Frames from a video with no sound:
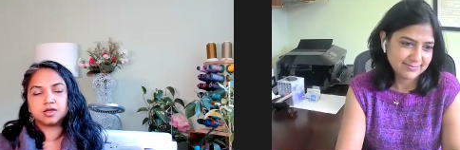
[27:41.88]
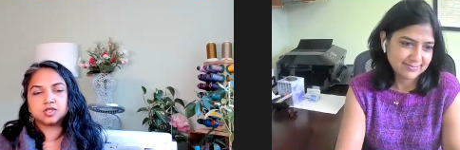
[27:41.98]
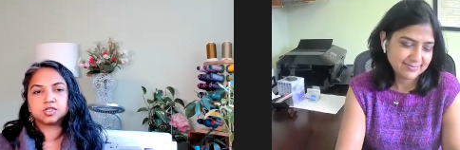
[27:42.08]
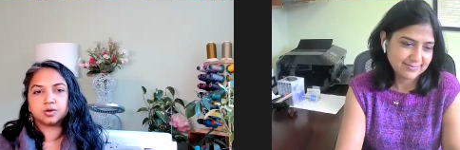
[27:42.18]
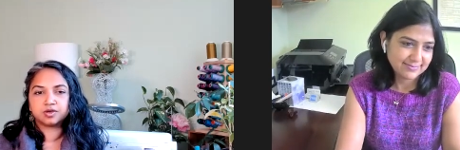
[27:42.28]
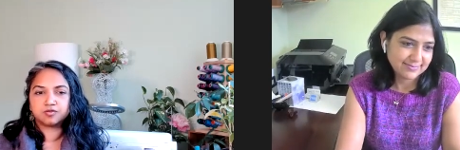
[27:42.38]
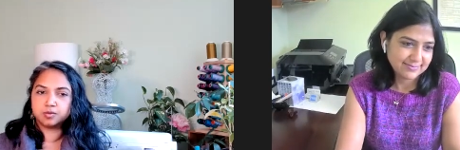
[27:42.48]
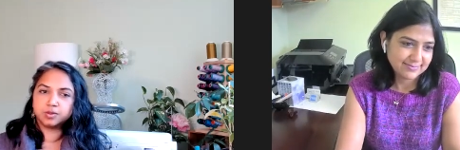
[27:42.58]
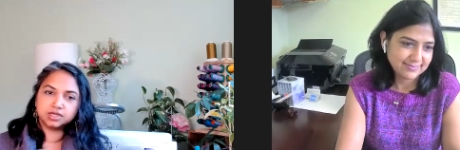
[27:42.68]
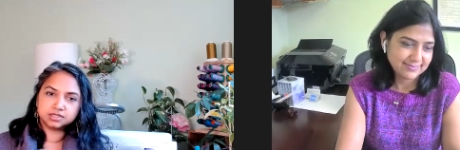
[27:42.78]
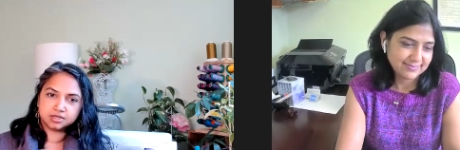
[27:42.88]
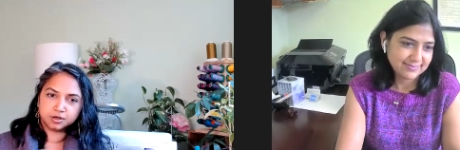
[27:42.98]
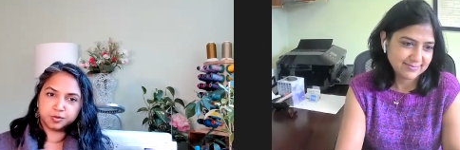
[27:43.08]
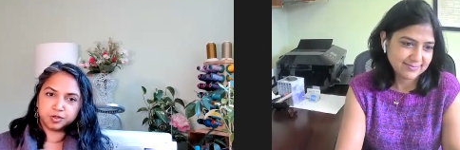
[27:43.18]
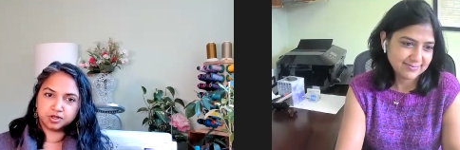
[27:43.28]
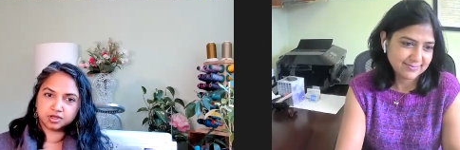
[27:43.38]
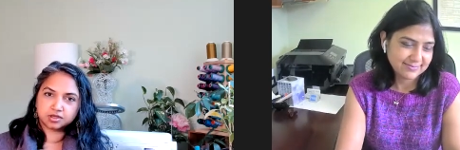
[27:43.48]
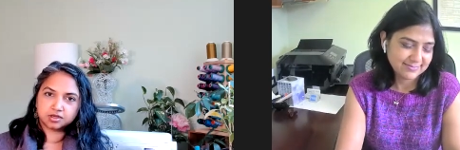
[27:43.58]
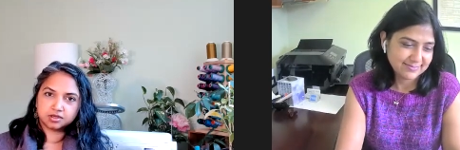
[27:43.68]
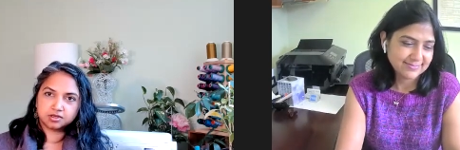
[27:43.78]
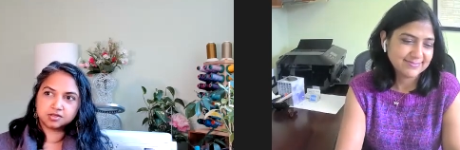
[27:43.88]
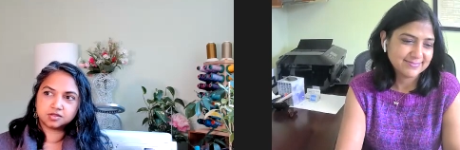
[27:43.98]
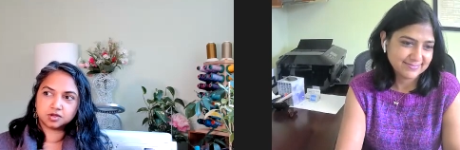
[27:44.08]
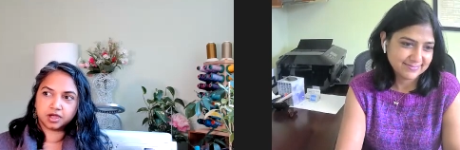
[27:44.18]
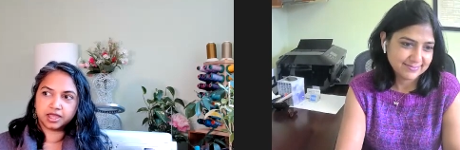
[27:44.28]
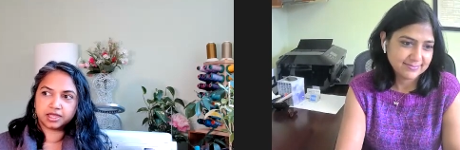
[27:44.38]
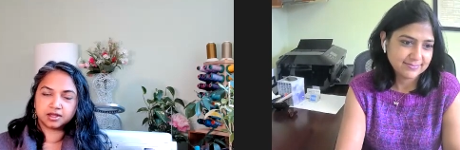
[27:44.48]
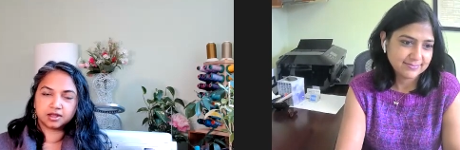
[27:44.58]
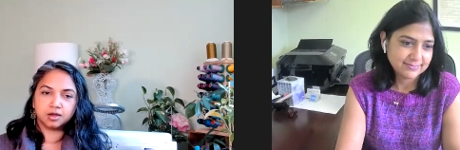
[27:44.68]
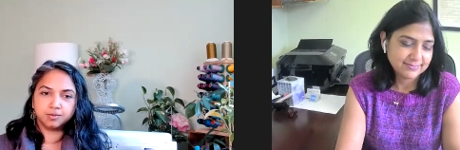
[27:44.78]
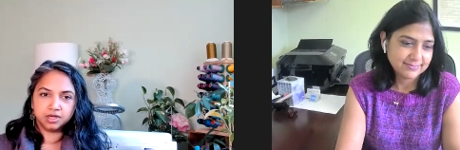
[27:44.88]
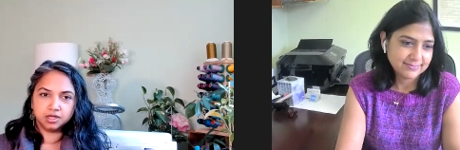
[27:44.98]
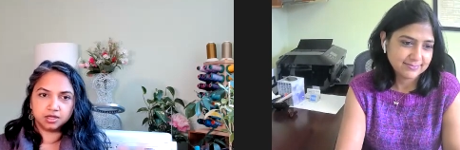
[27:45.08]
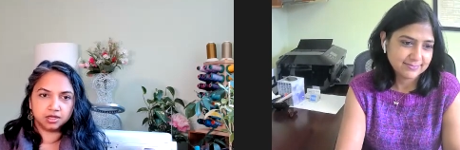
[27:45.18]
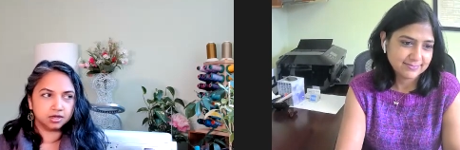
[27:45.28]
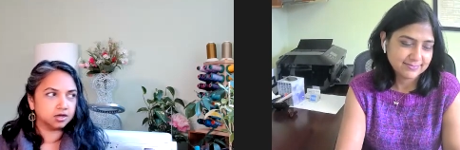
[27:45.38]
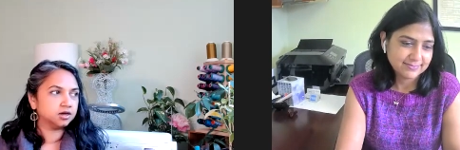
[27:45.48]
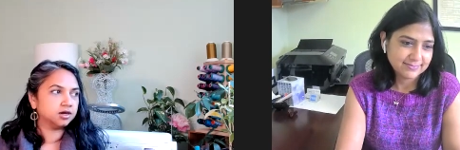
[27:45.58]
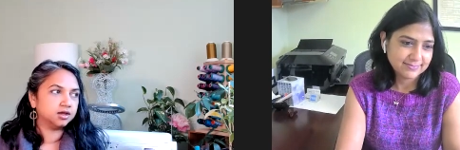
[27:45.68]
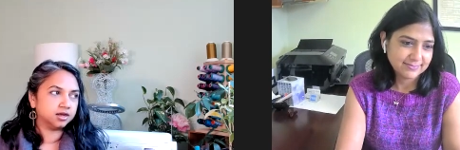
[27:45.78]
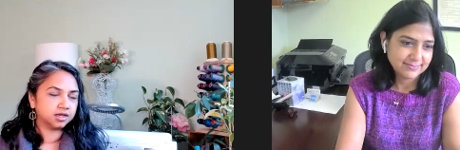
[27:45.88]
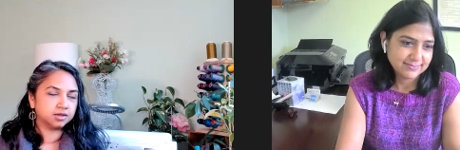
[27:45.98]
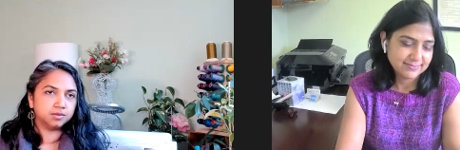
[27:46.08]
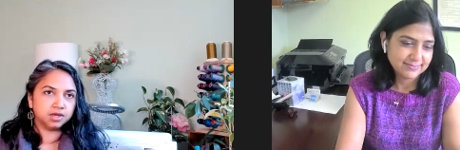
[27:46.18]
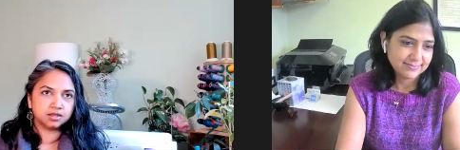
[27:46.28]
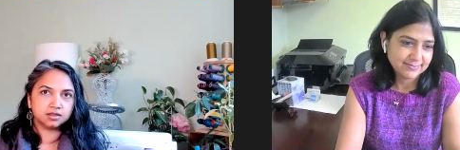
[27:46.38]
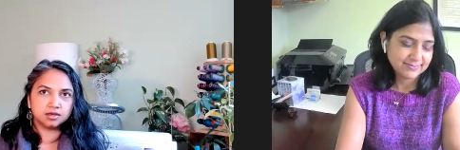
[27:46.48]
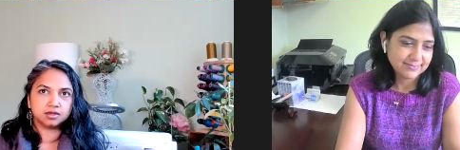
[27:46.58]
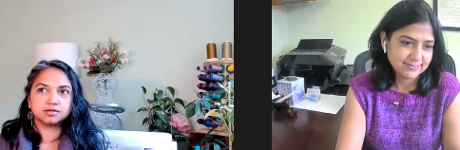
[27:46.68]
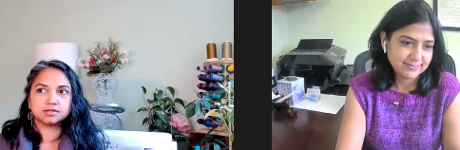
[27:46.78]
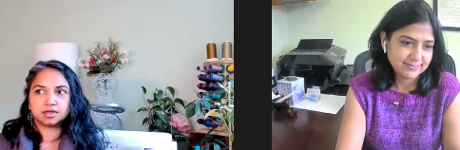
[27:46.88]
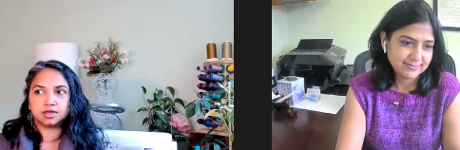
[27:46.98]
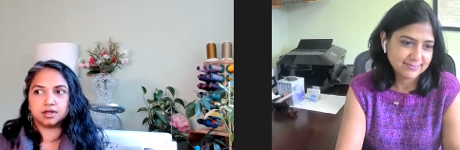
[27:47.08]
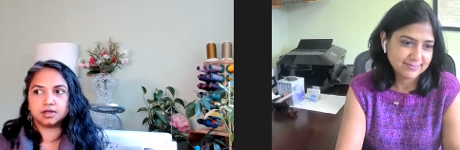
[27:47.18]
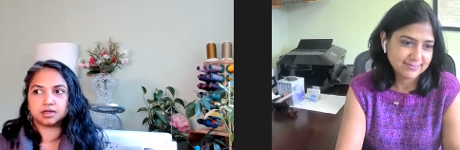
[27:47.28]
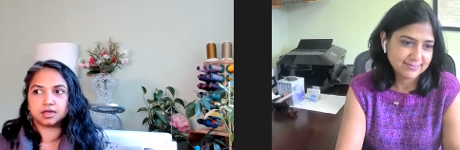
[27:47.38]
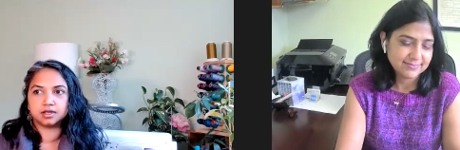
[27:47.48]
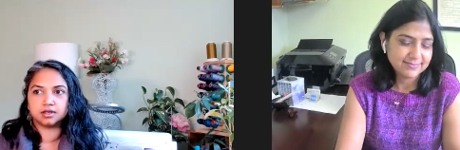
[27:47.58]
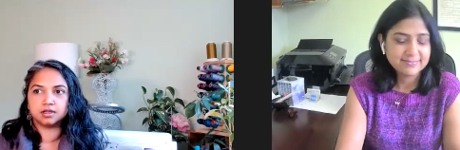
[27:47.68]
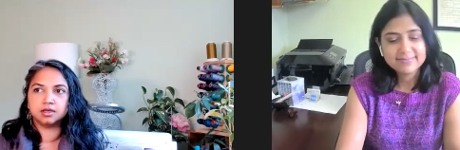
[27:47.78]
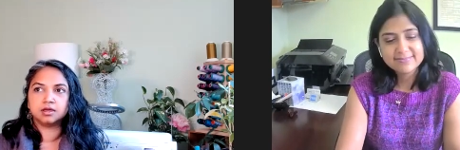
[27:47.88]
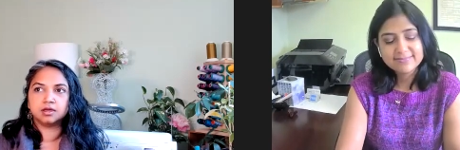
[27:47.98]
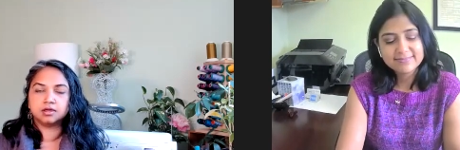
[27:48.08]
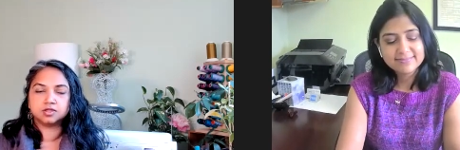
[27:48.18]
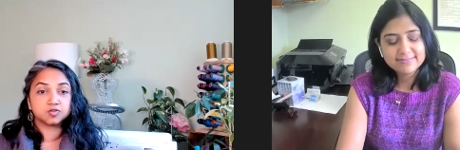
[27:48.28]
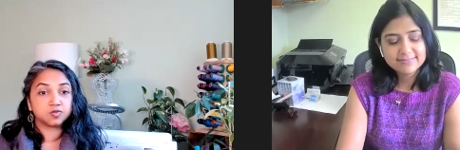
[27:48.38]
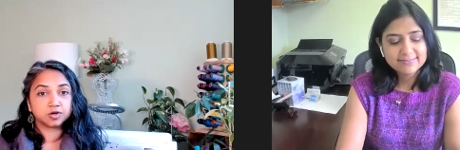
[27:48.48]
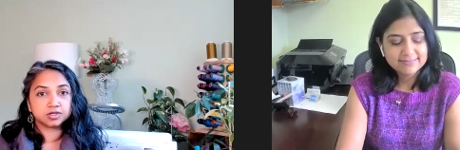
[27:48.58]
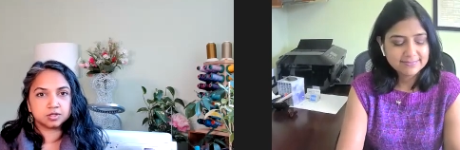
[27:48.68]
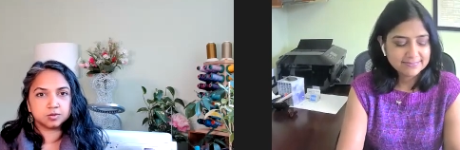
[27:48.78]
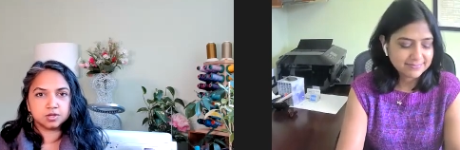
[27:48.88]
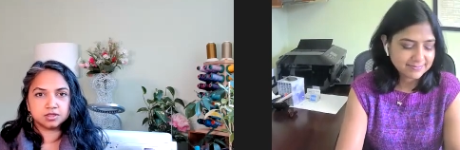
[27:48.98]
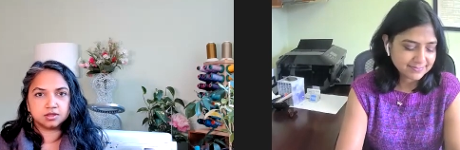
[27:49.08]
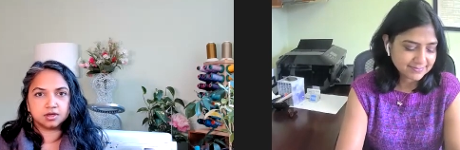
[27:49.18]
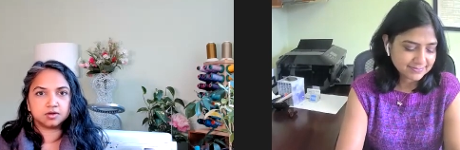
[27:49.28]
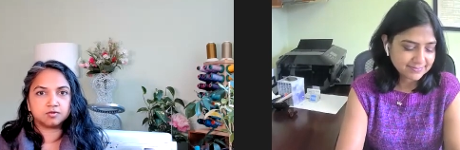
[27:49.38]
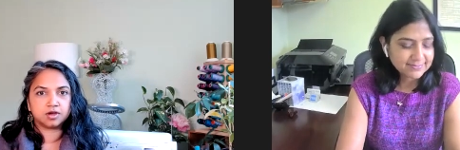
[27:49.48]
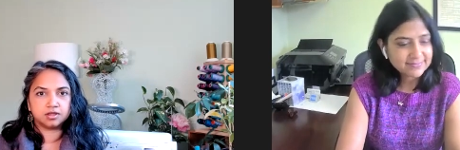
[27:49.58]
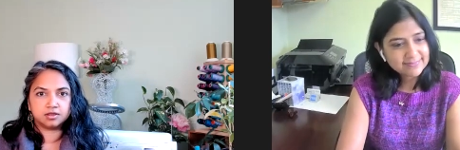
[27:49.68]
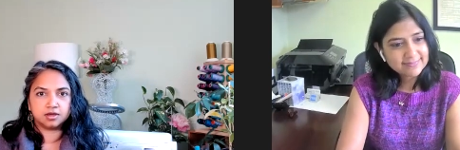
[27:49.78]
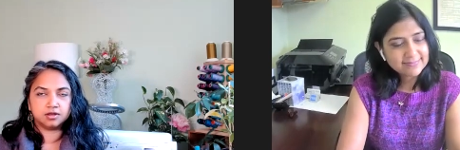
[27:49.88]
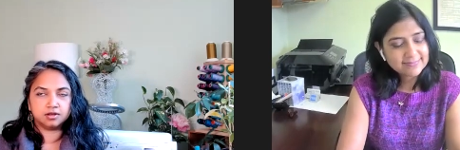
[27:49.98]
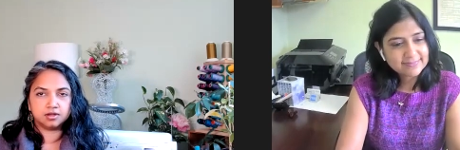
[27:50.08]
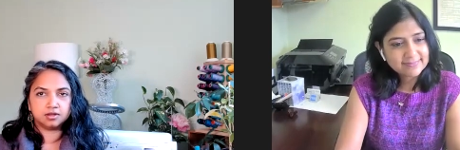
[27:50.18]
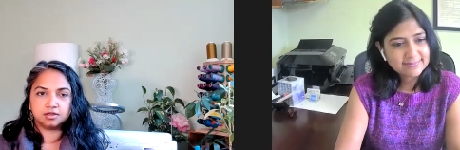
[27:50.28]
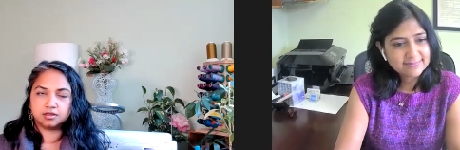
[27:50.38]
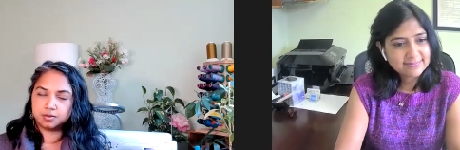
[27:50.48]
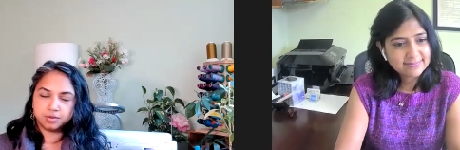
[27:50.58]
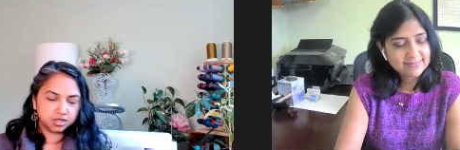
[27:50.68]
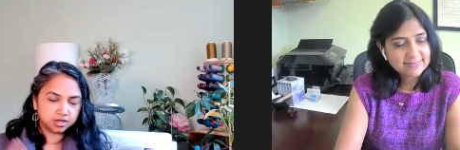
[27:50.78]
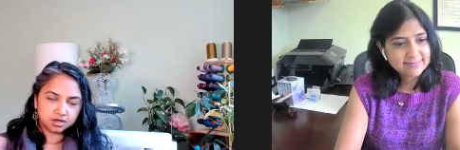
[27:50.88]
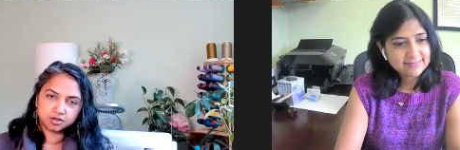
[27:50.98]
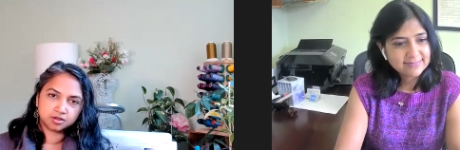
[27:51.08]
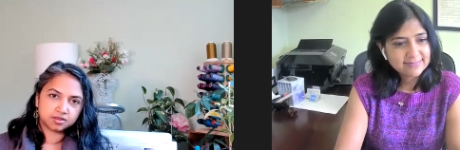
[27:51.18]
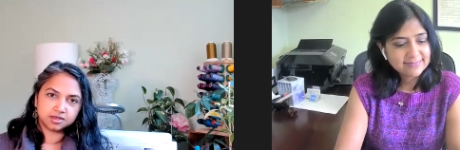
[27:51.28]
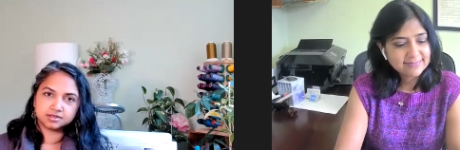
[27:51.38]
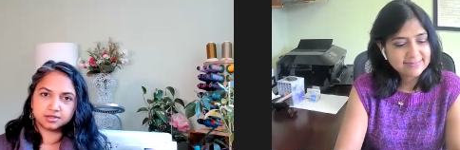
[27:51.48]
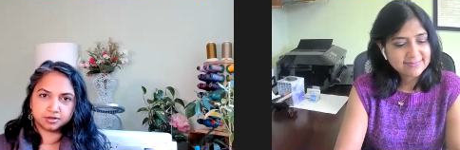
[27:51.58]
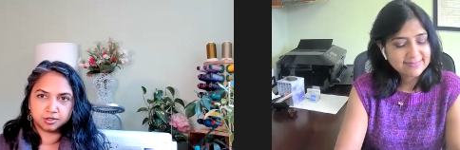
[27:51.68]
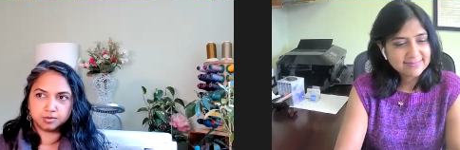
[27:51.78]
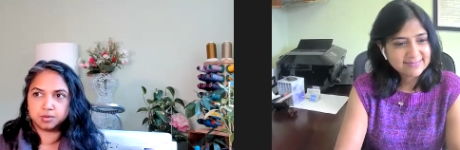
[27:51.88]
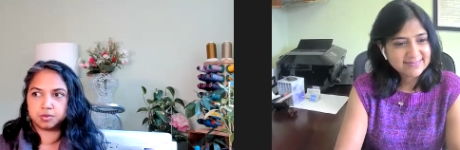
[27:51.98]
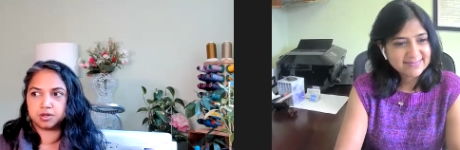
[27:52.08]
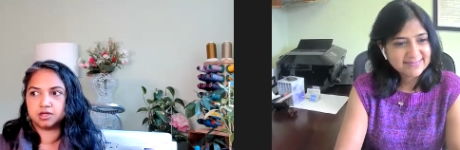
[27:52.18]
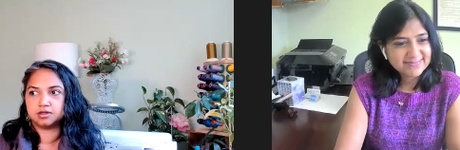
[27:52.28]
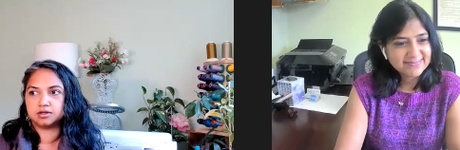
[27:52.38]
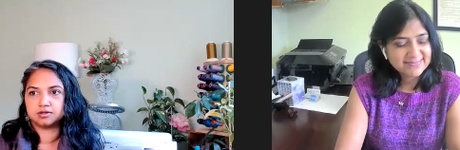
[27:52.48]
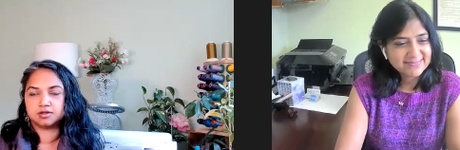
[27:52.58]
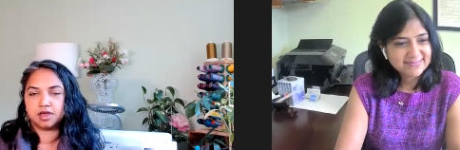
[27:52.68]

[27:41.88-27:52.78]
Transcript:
Speaker 1: sewing for me is therapeutic. So I can come in here and I can make things and I can just focus on one thing rather than the million other things that are in my brain.